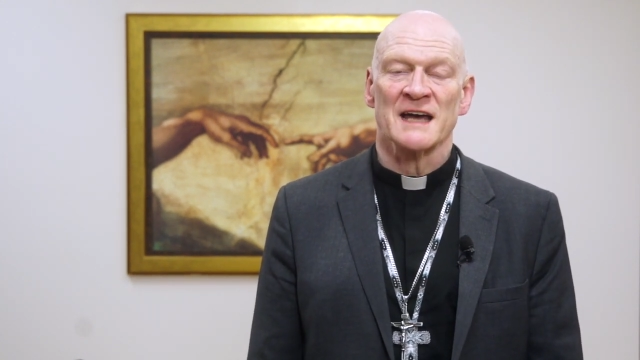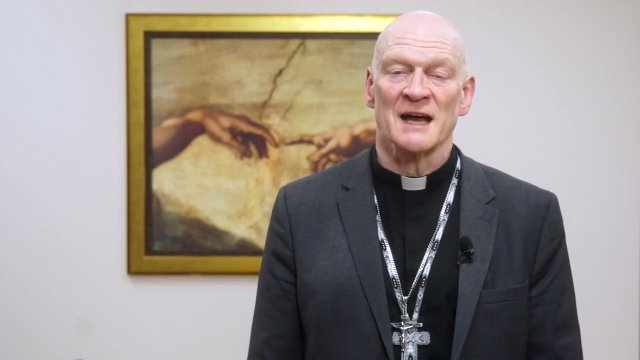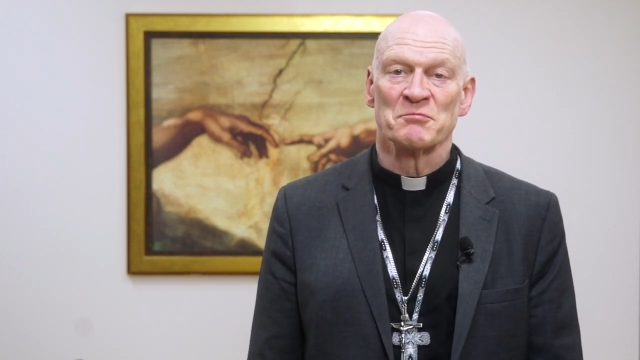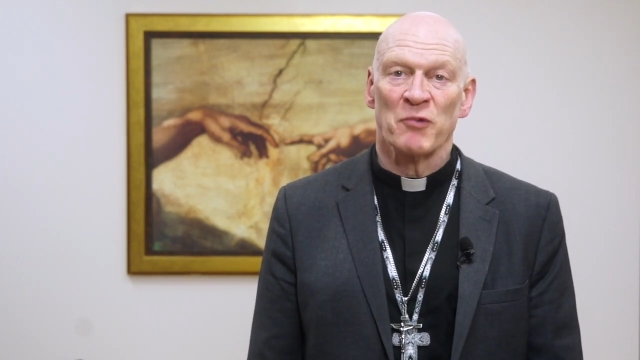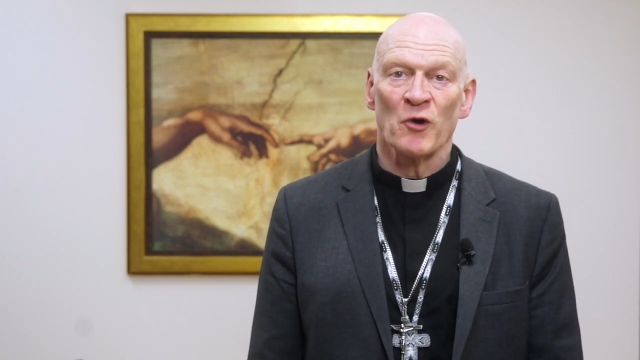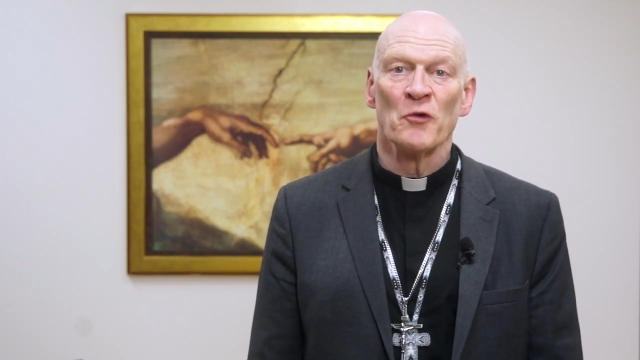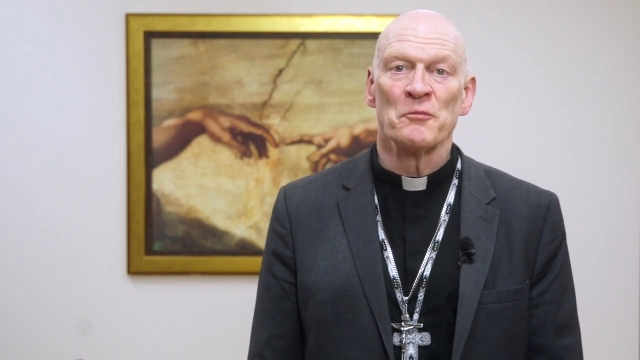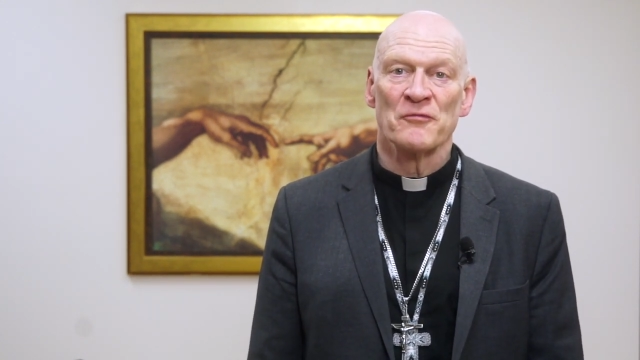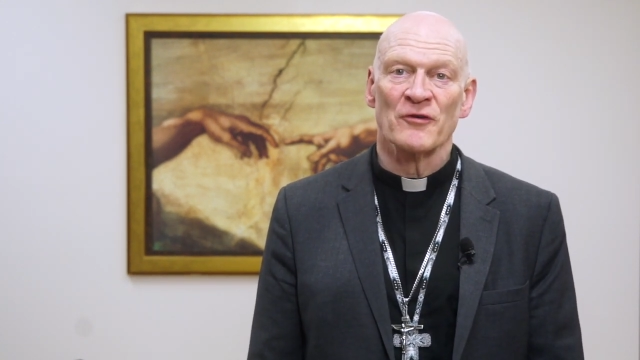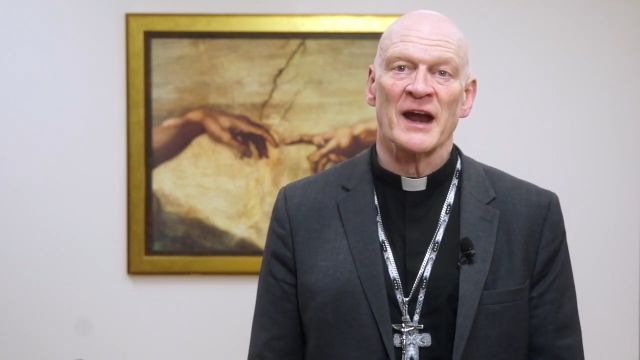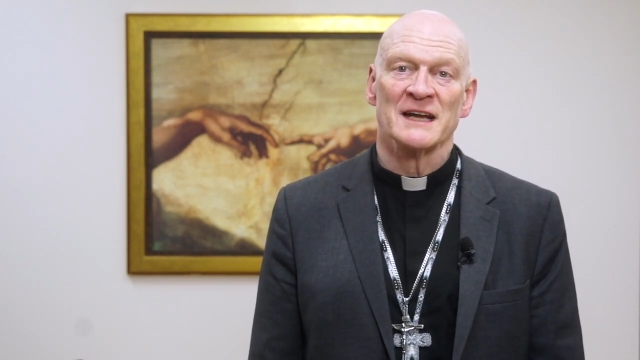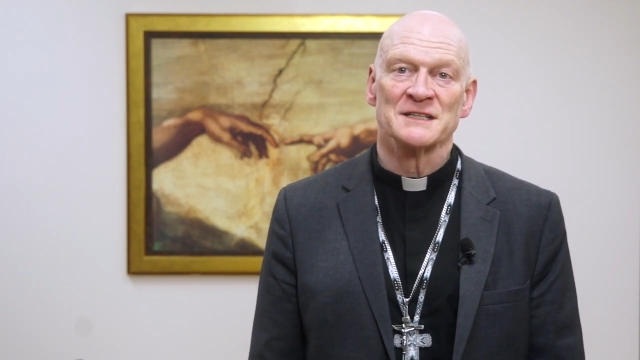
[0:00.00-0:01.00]
that Pope
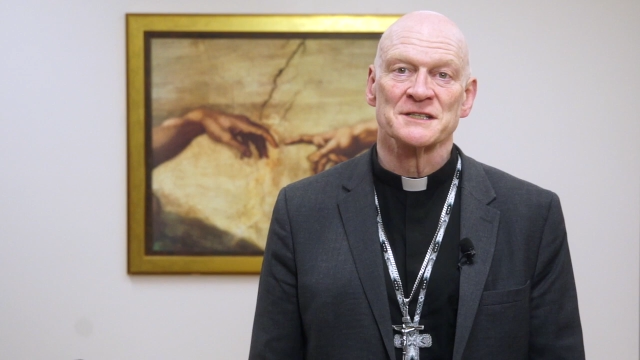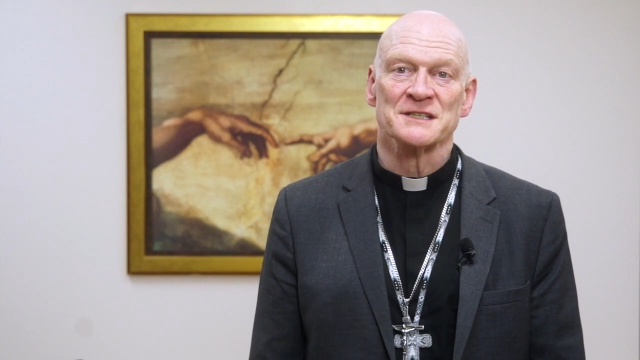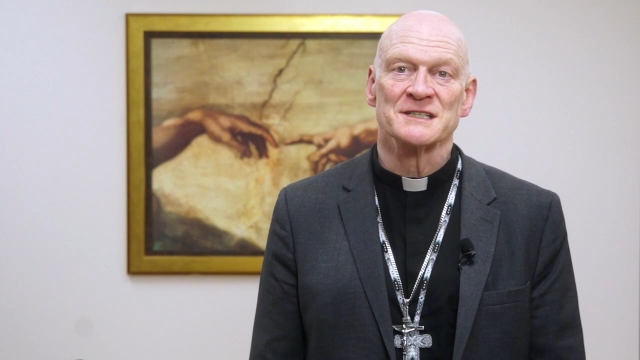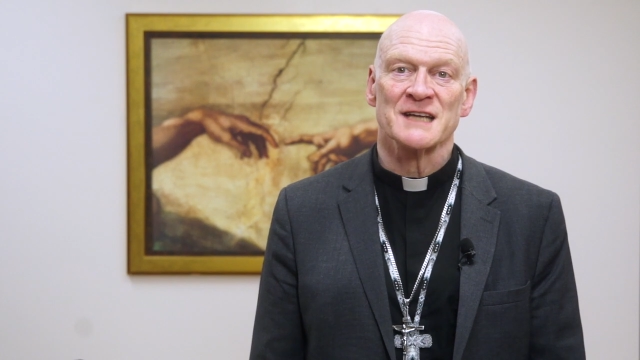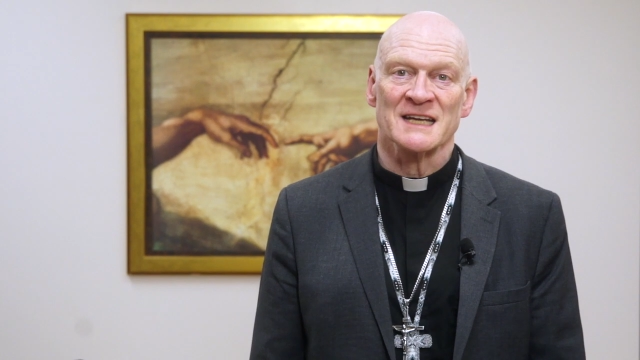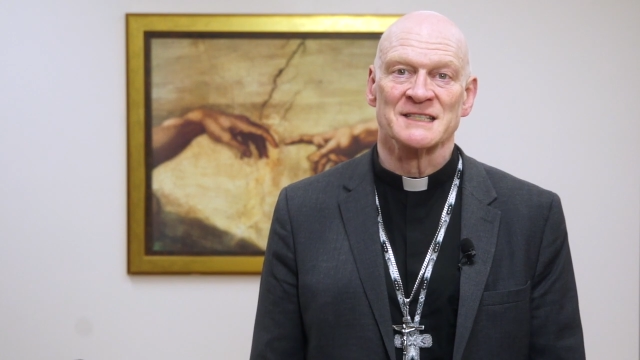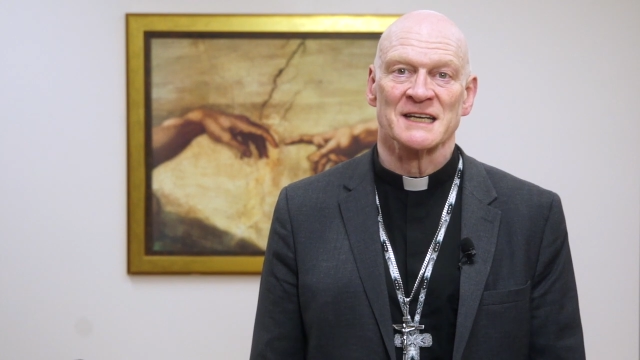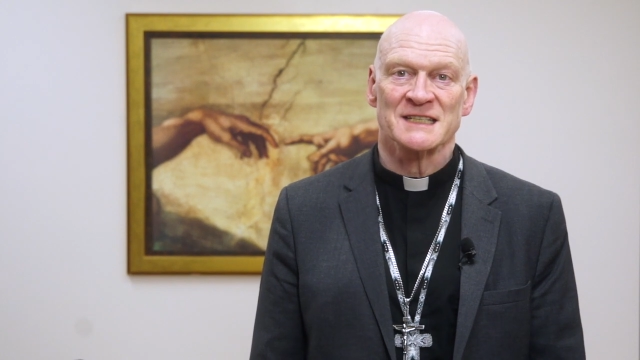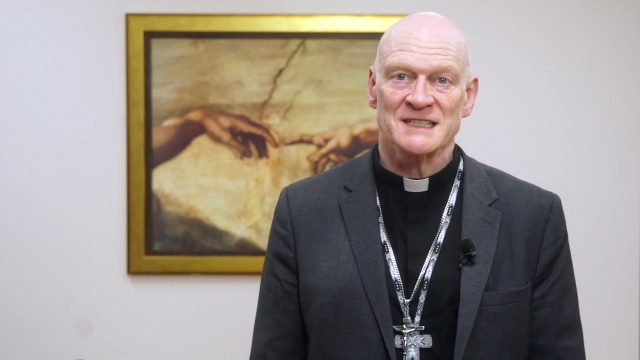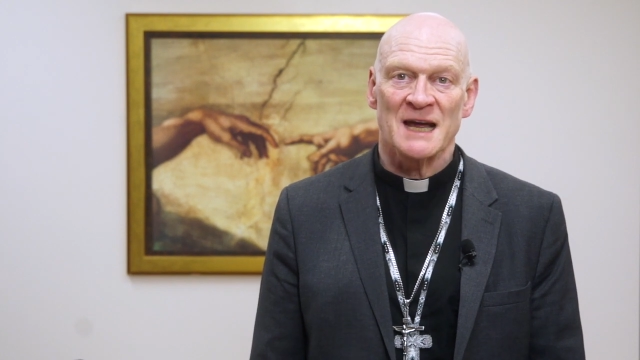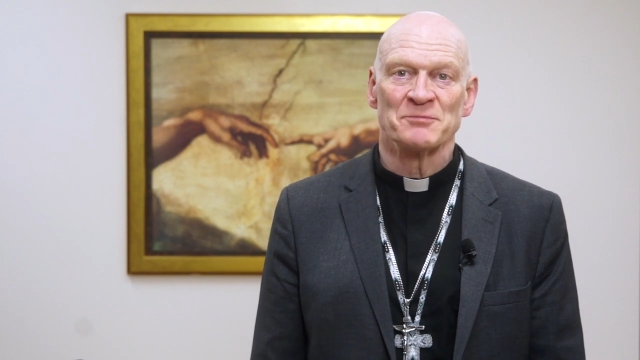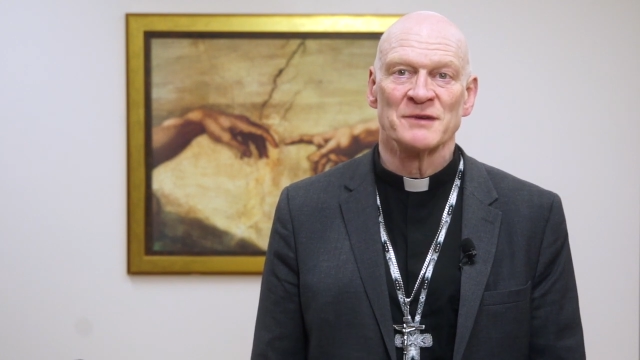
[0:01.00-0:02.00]
Francis has
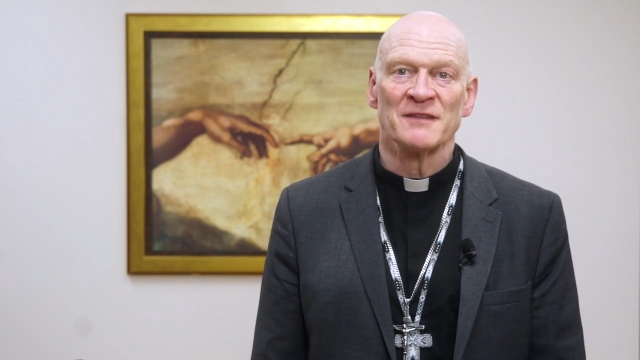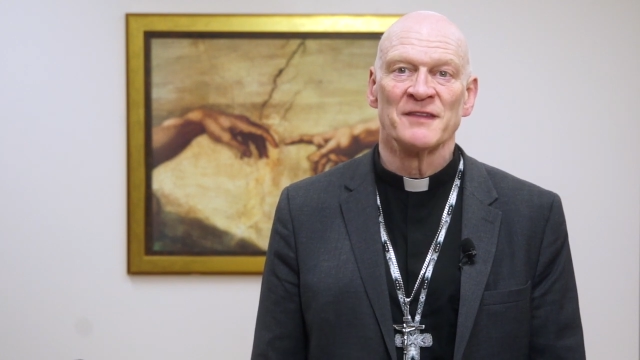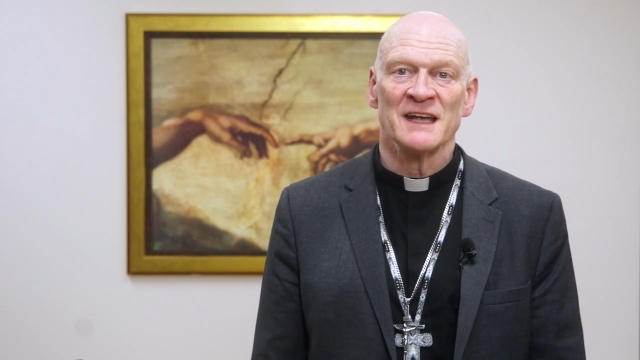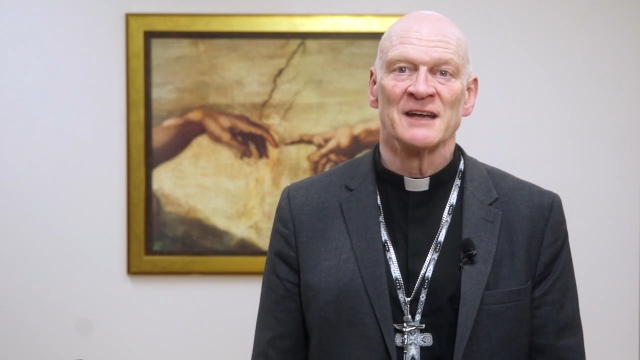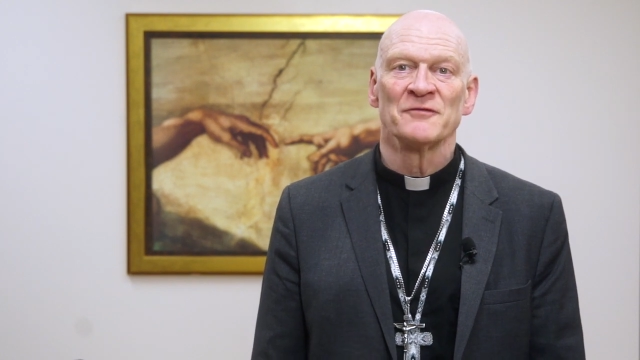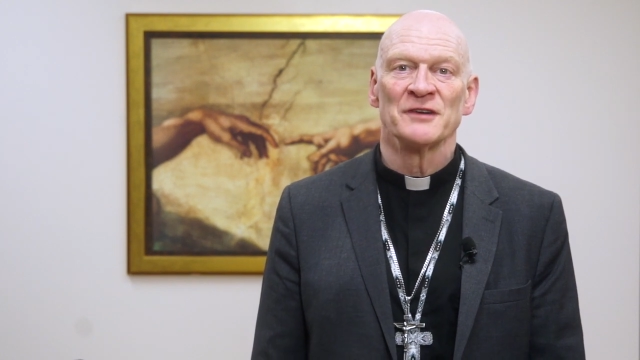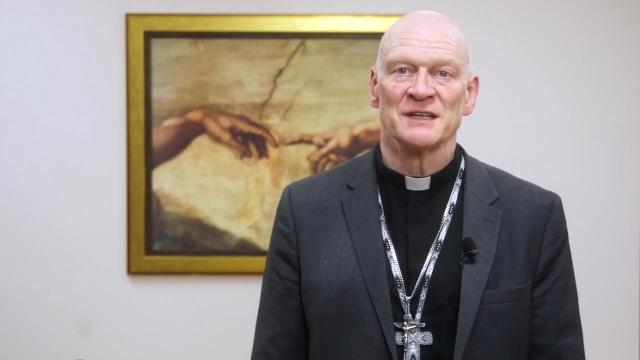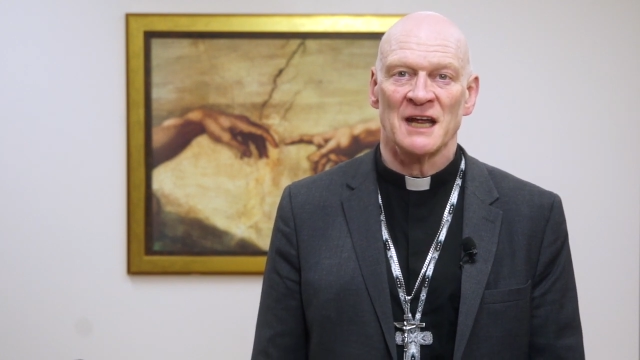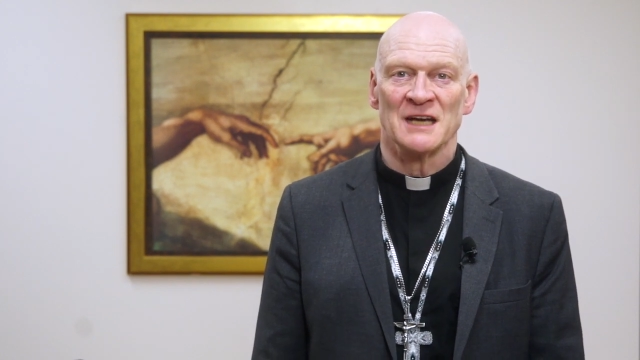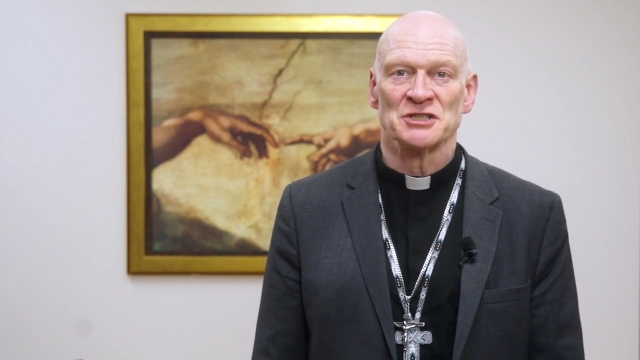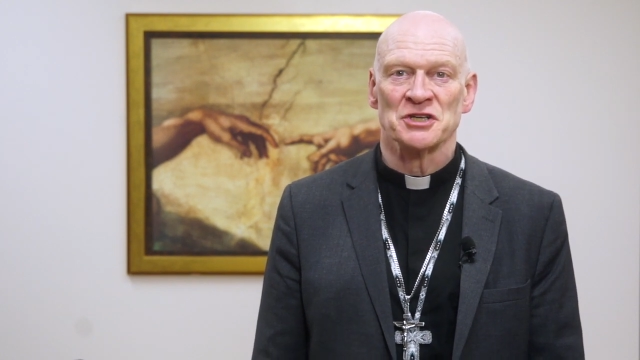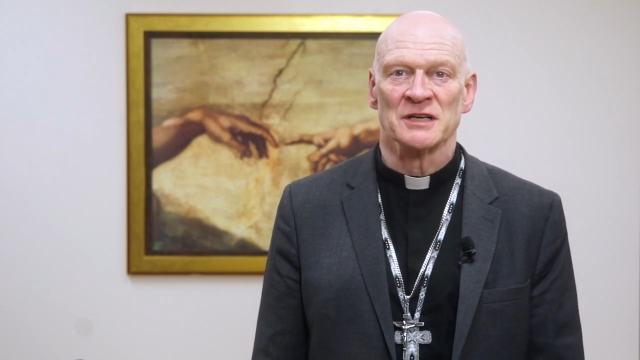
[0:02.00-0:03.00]
accepted the
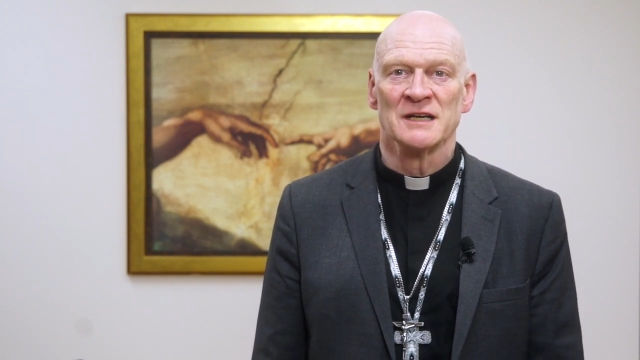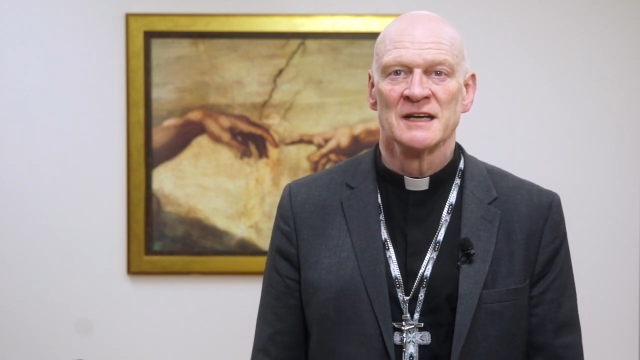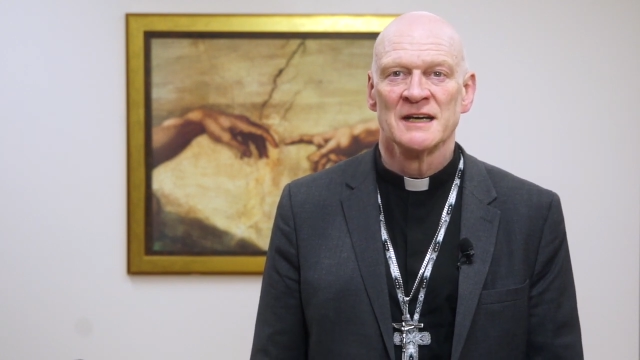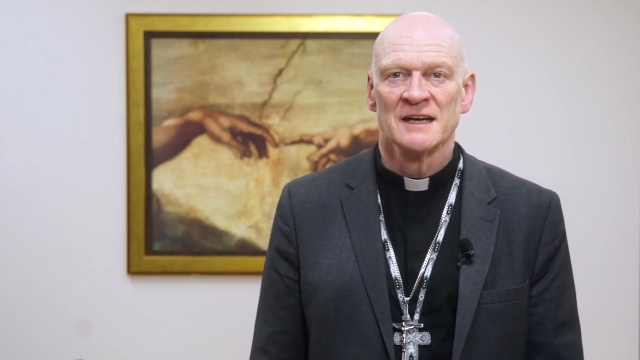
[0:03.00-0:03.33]
invitation